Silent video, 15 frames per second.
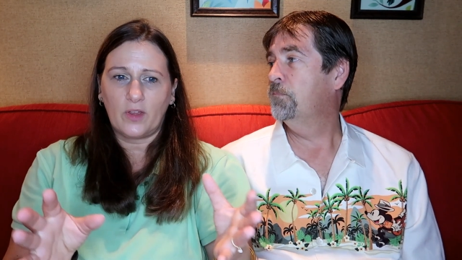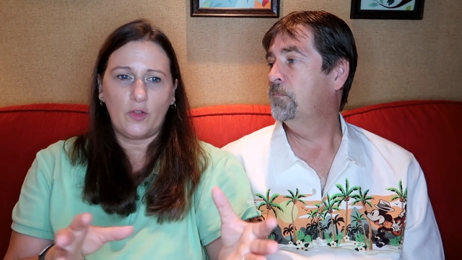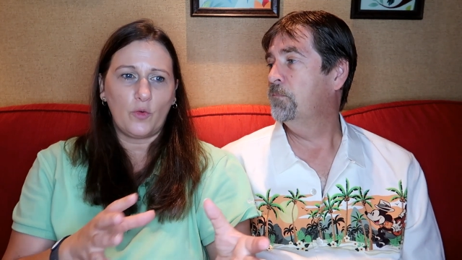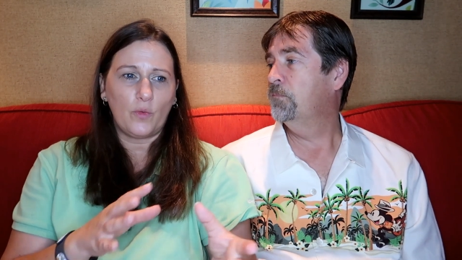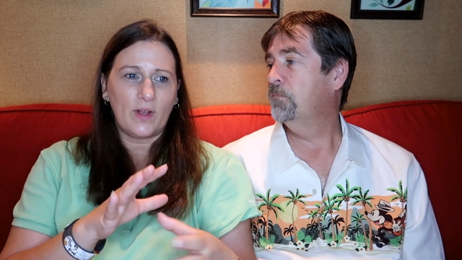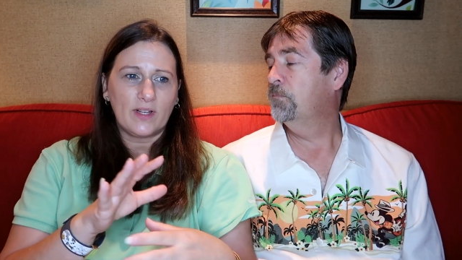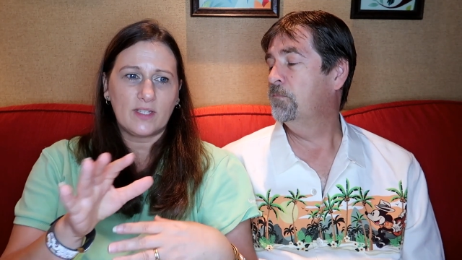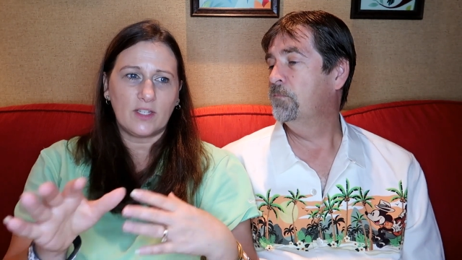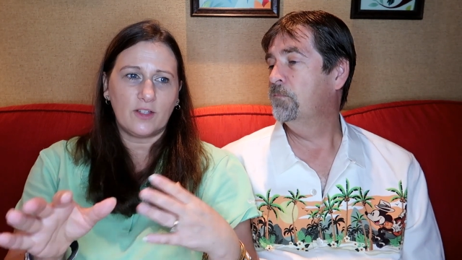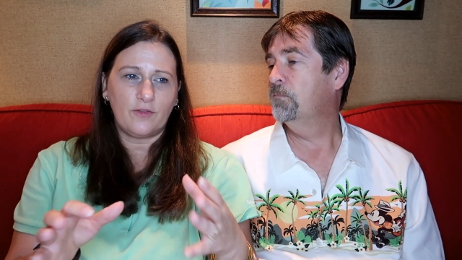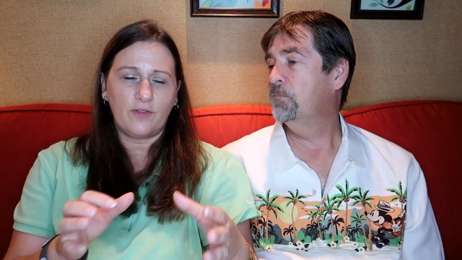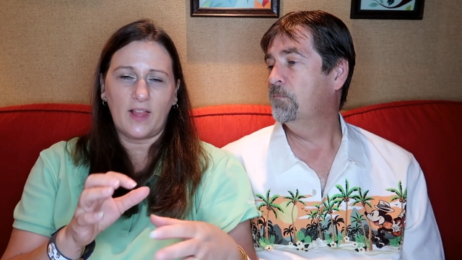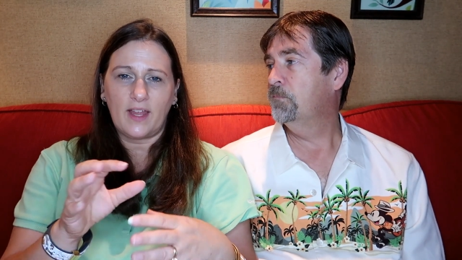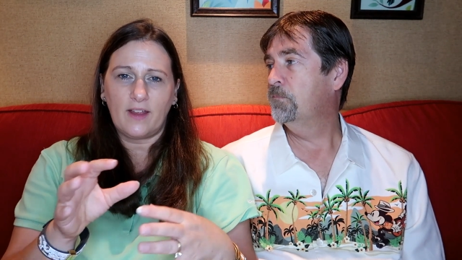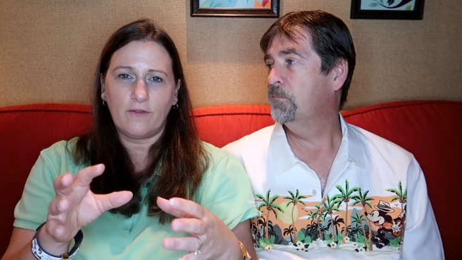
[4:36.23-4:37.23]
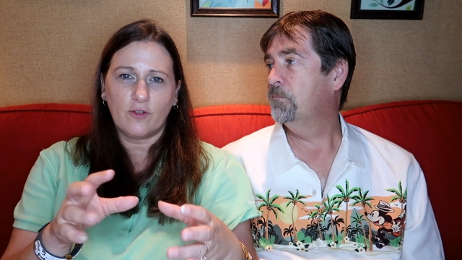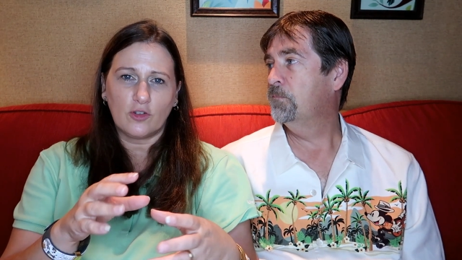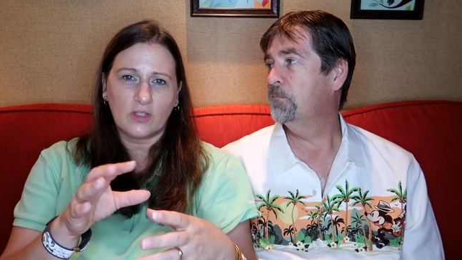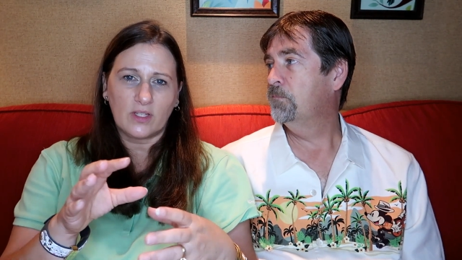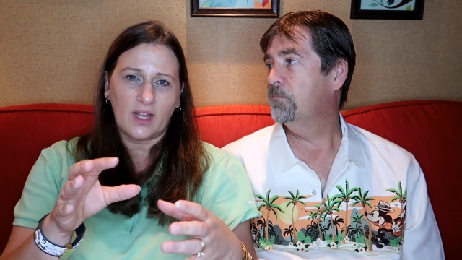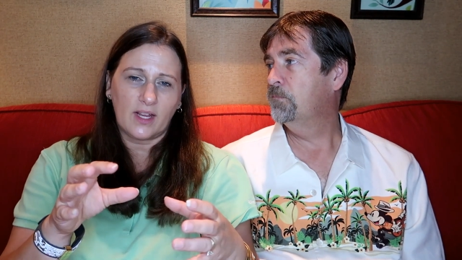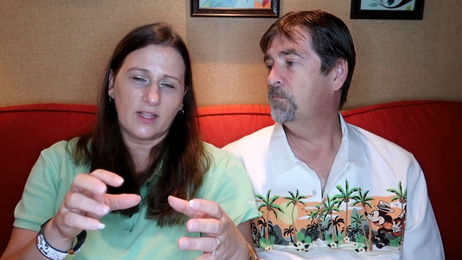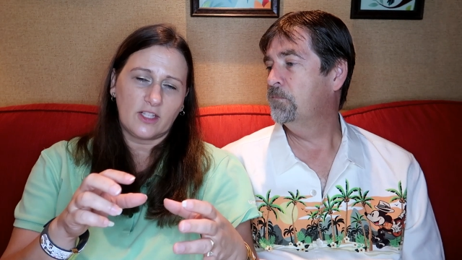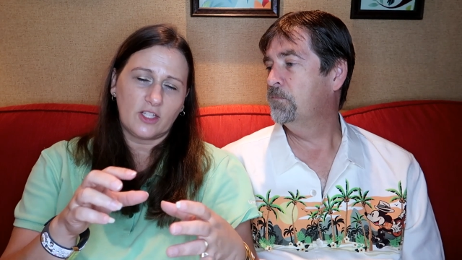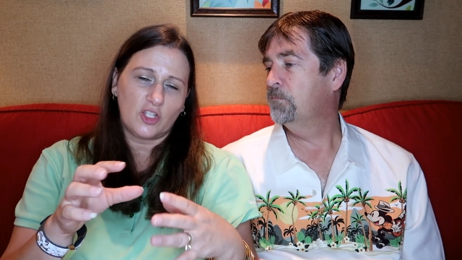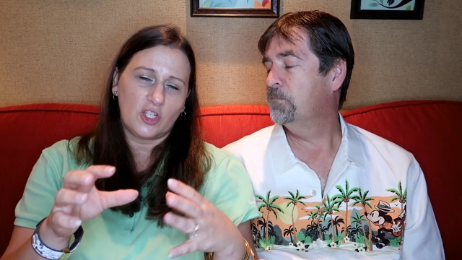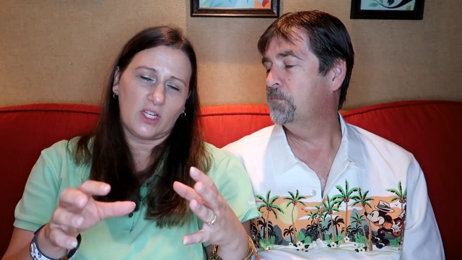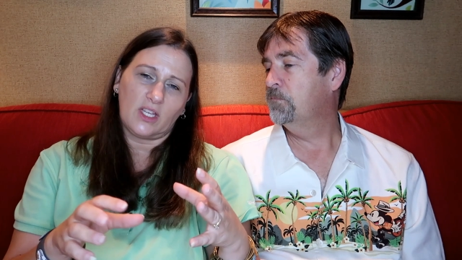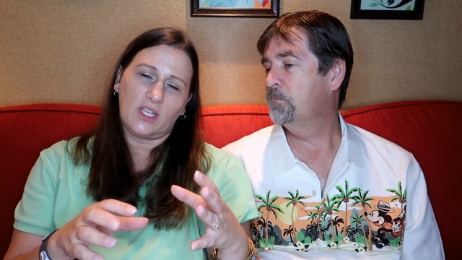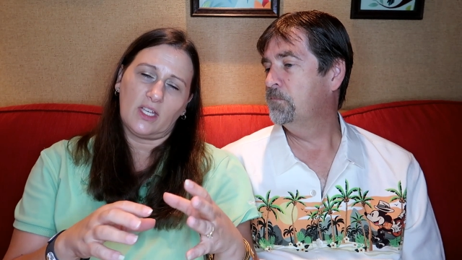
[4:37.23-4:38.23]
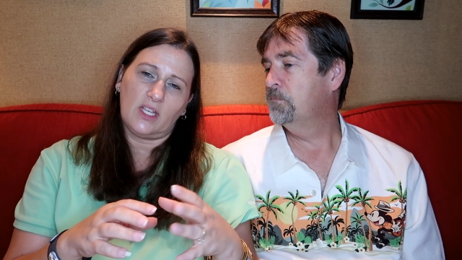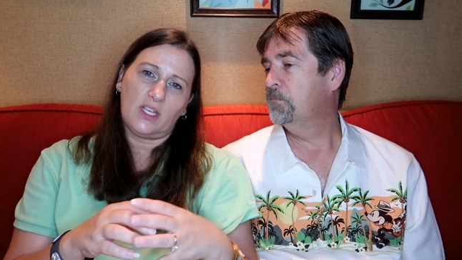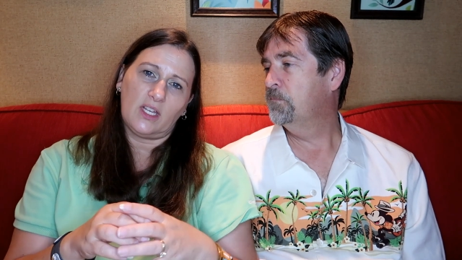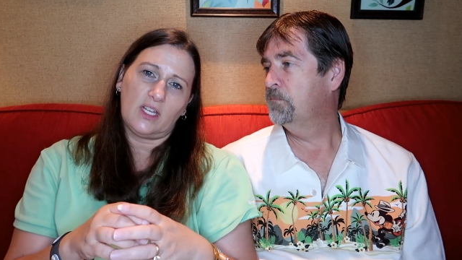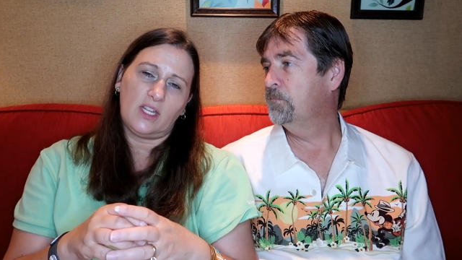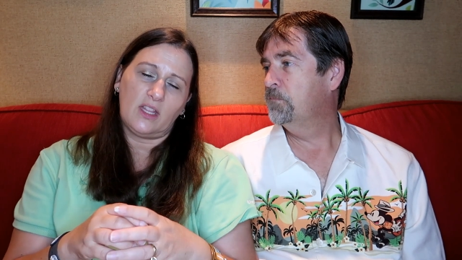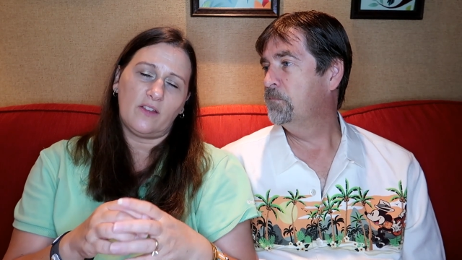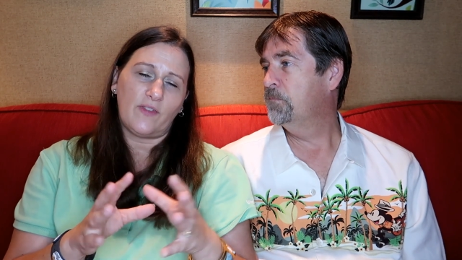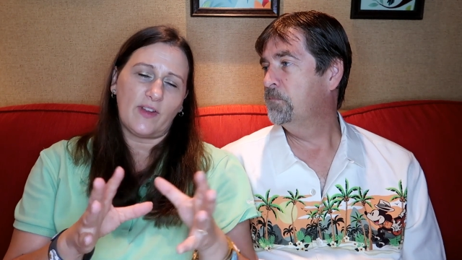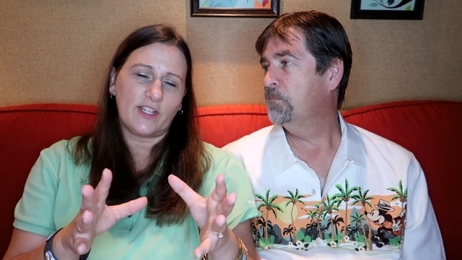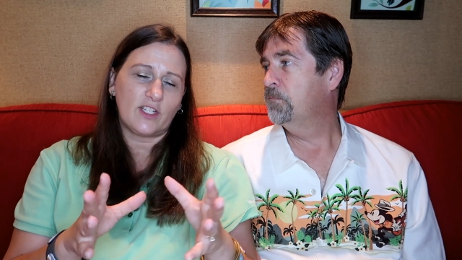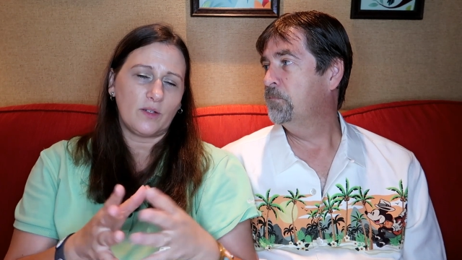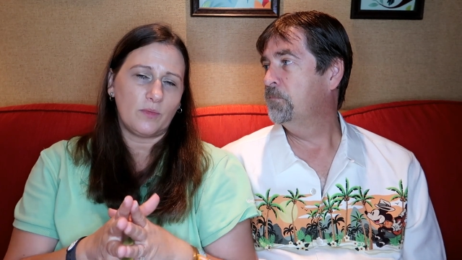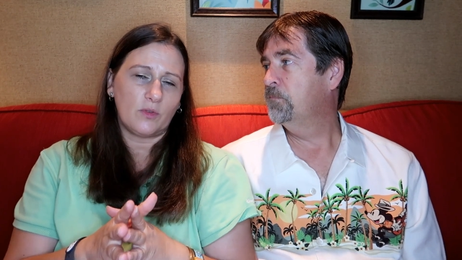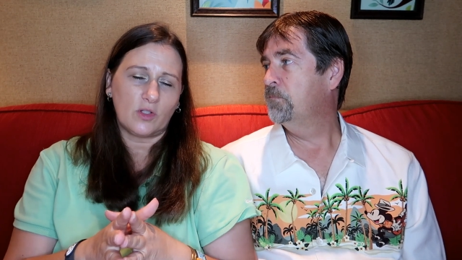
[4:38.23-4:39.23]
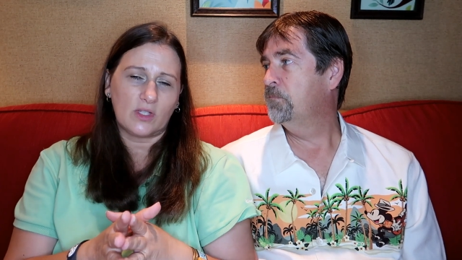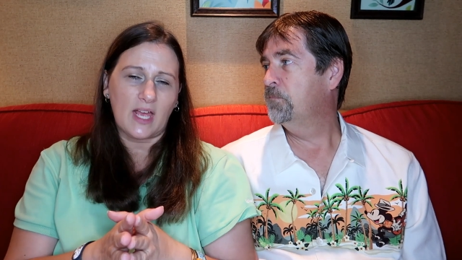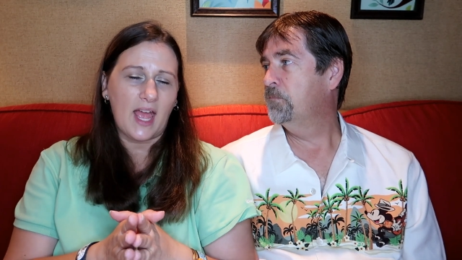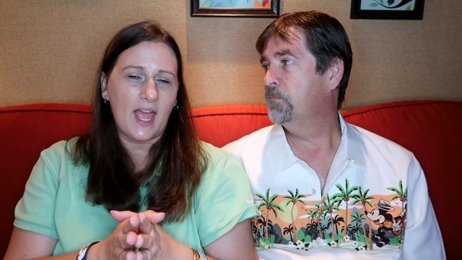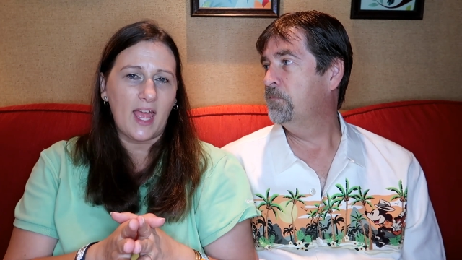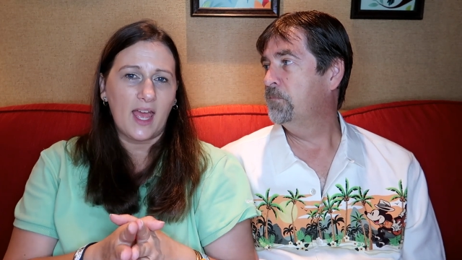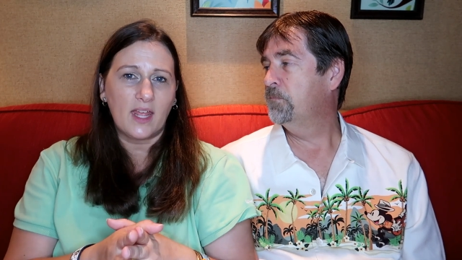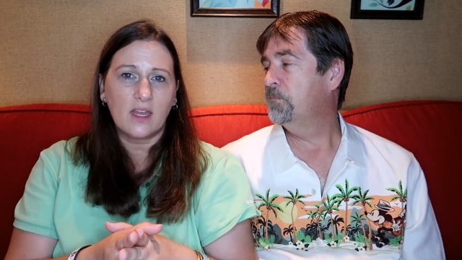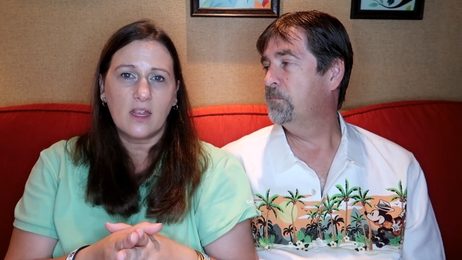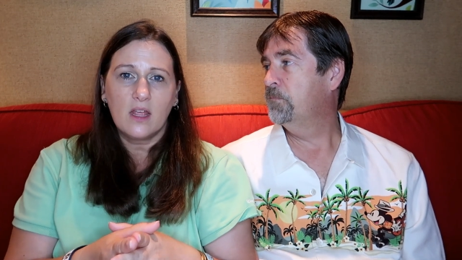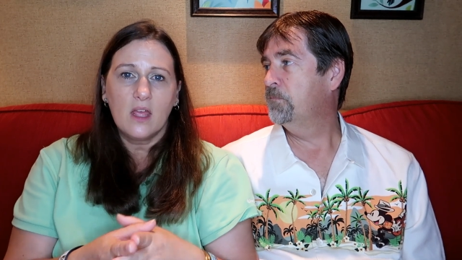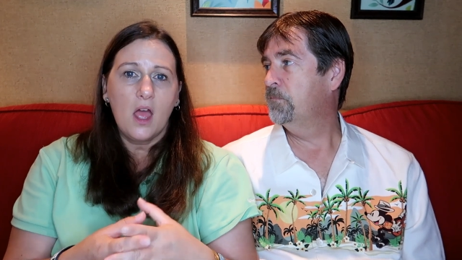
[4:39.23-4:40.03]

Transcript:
Speaker 1: the rest of the flavors like the chicken and the vegetables I had,